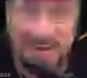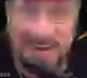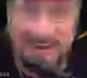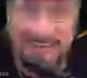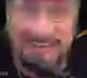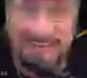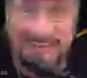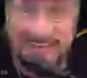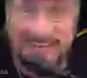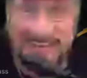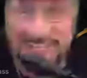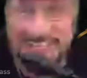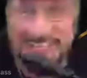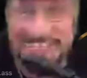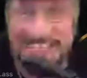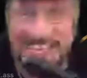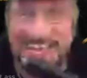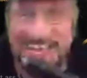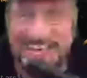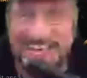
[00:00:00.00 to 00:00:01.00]
that I
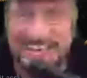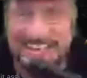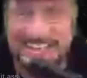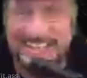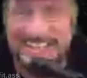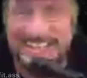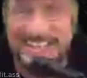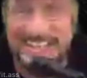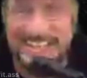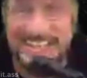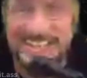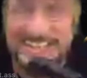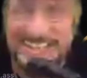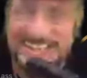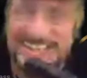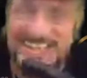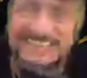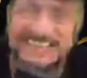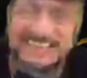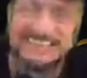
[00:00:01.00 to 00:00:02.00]
say. And
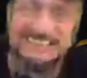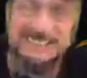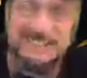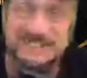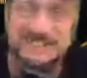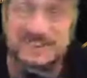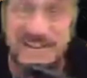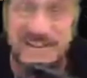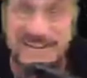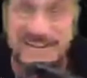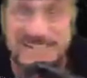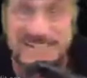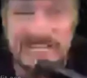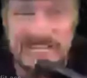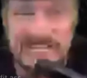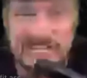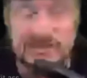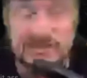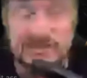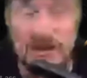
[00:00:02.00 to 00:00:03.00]
it's great.
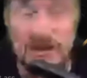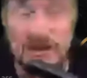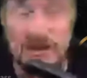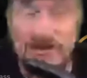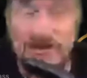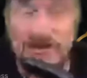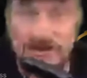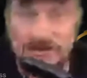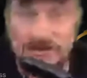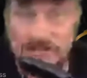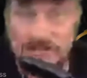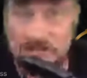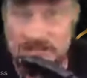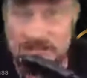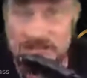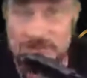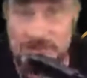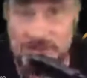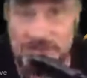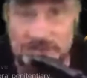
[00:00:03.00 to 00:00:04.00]
Joe, Jared's
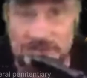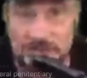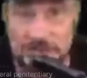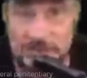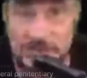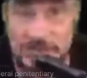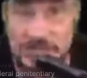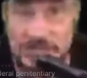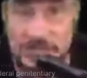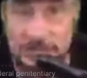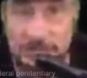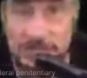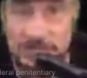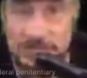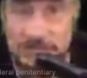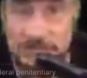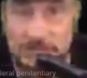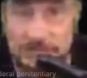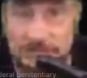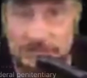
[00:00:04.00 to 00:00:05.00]
transformation is meeting up me to do a few